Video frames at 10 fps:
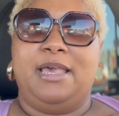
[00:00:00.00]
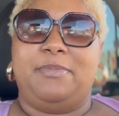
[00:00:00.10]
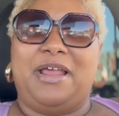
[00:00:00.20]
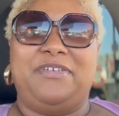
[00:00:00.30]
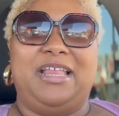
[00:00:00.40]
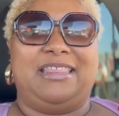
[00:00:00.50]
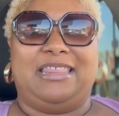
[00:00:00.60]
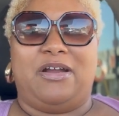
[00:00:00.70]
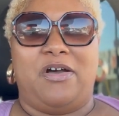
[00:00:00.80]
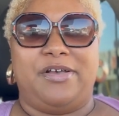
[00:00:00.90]
but I feel like
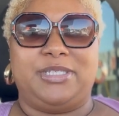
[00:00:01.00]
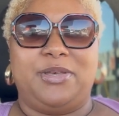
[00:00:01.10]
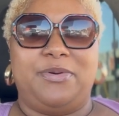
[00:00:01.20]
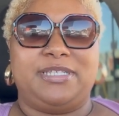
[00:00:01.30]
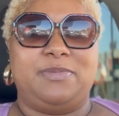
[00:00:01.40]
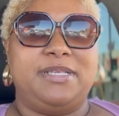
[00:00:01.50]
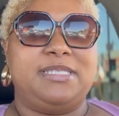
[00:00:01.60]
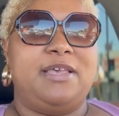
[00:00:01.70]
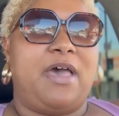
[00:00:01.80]
they're also expensive.